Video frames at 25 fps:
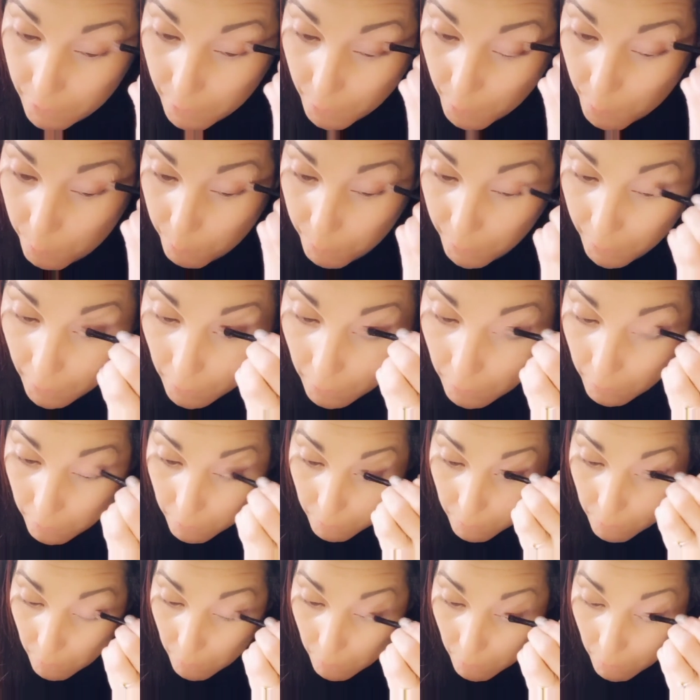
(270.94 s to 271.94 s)
light
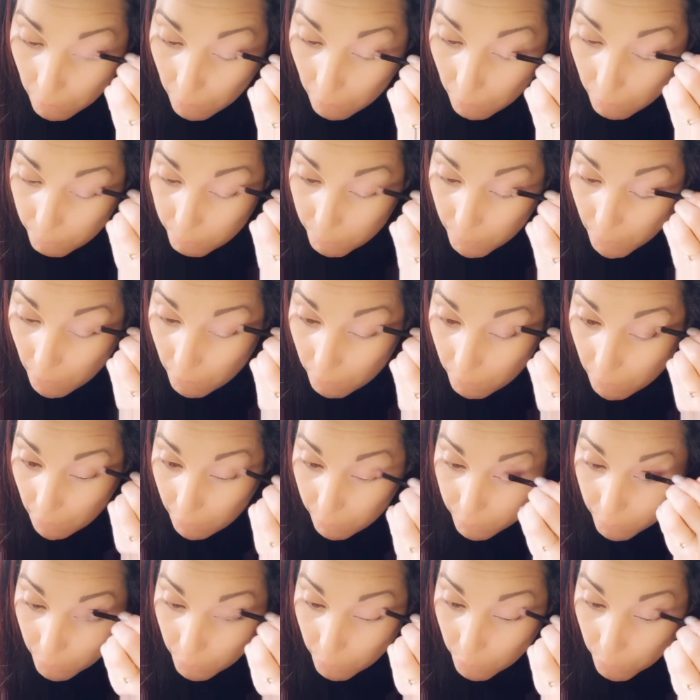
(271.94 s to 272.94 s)
pink
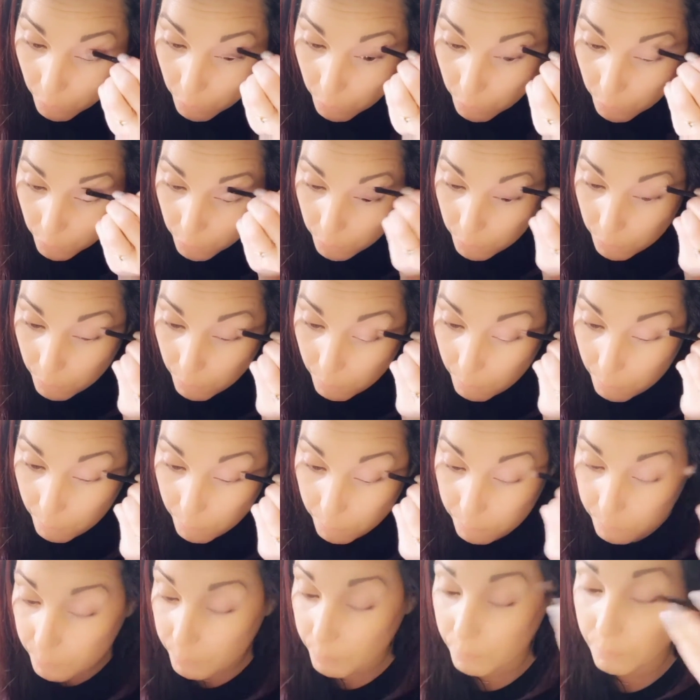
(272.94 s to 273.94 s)
around the whole
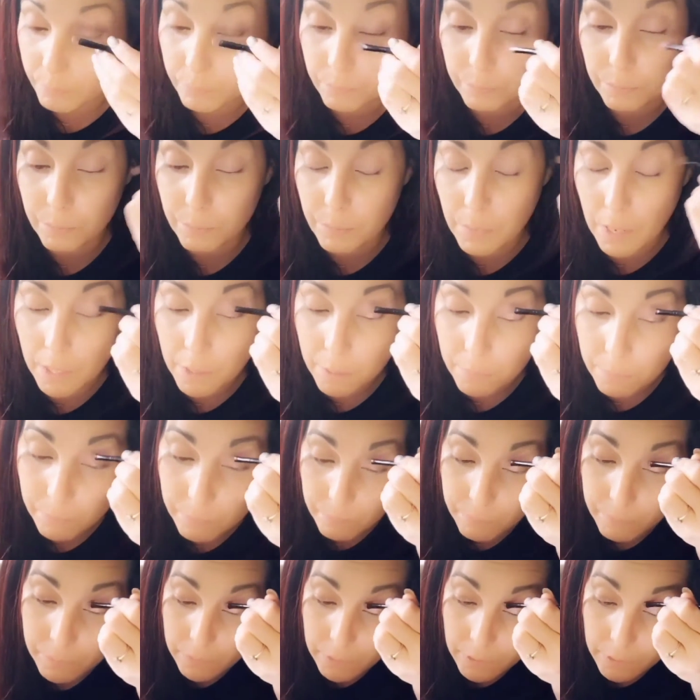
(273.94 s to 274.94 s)

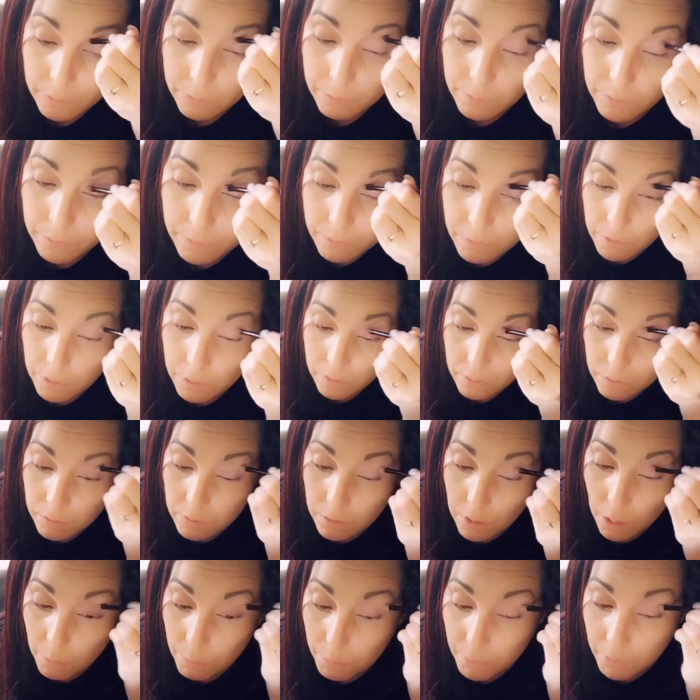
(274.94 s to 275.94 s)
bottom and
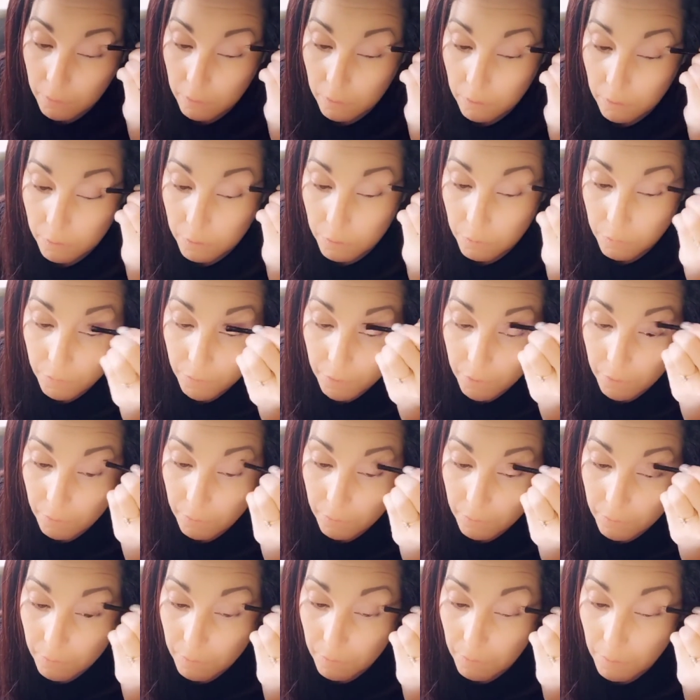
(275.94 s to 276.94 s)
top of the lid over here.
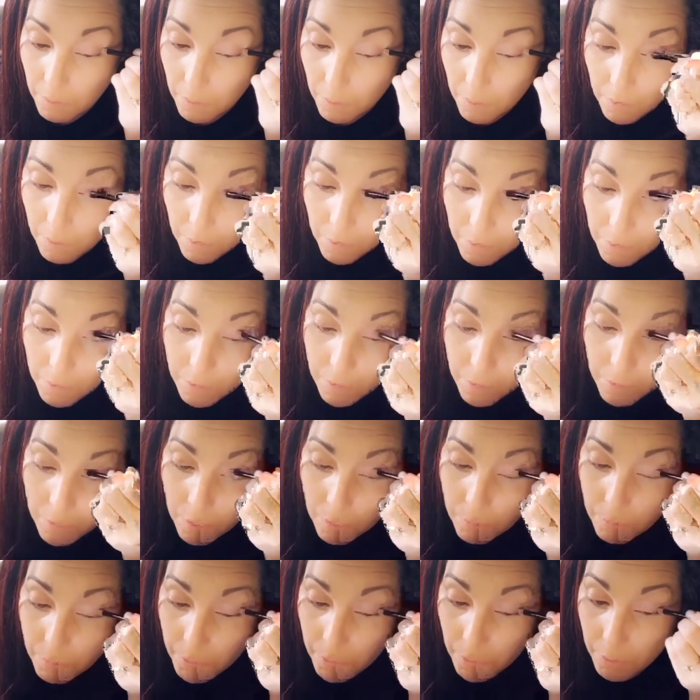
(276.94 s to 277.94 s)

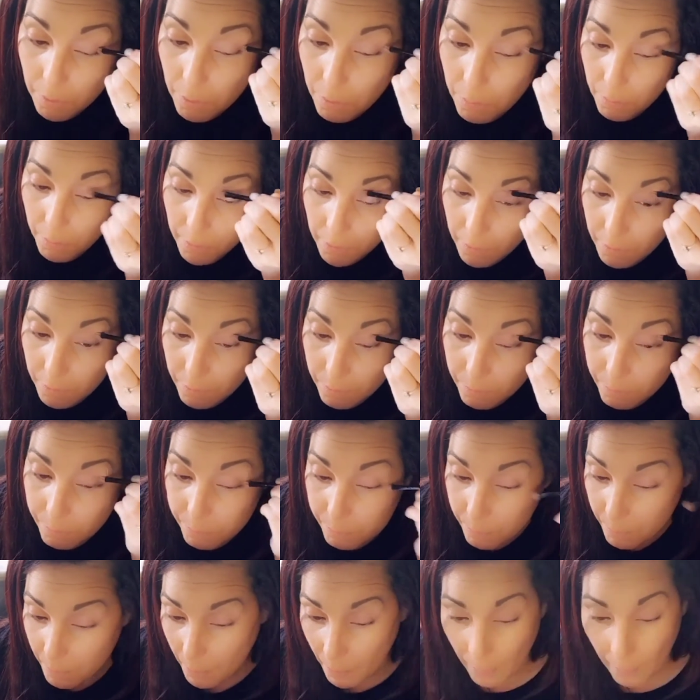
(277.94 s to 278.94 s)
I'm going to go in.
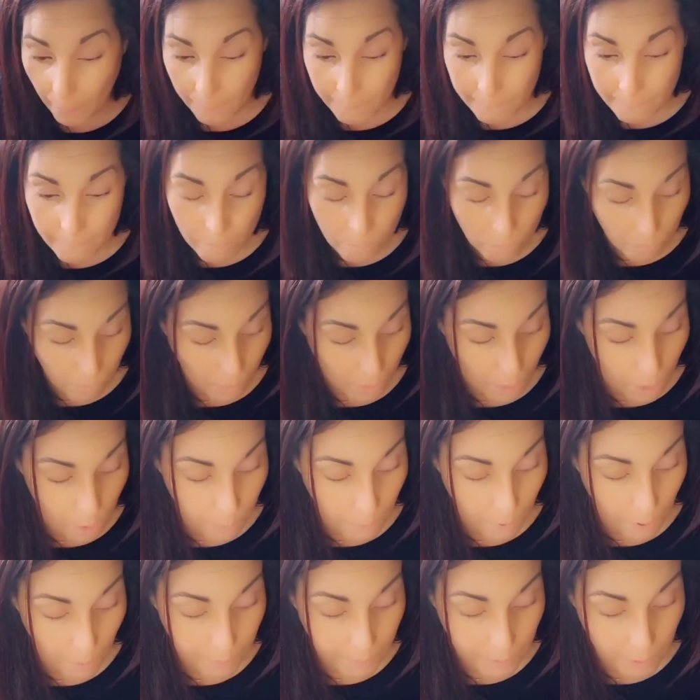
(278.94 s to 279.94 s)
I'll
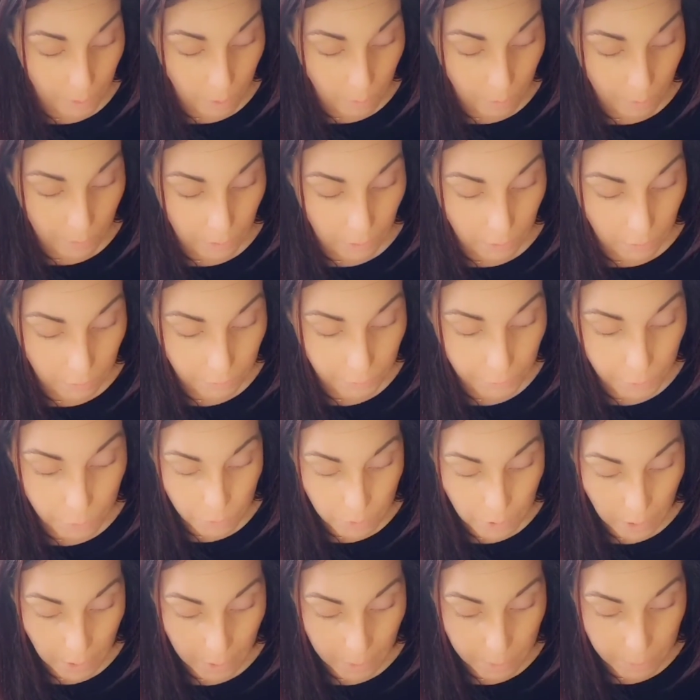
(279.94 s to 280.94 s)
probably go in a
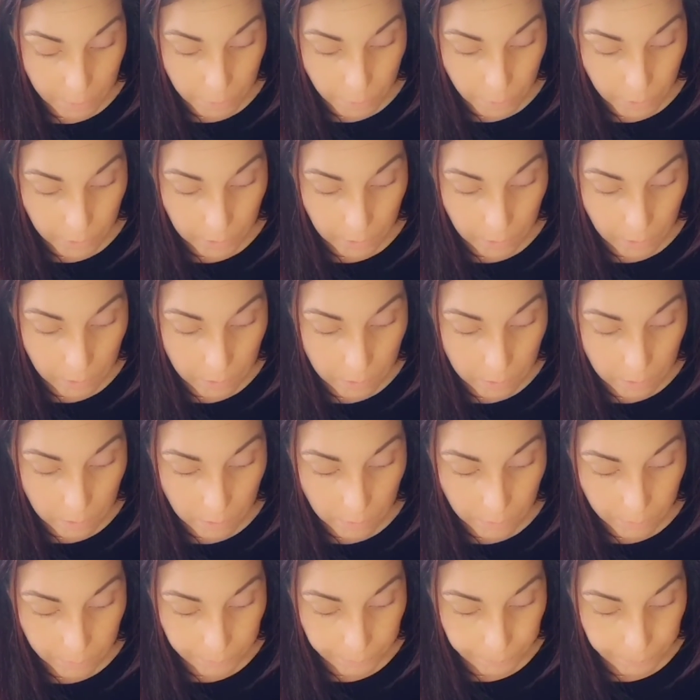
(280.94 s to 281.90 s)
few times with this,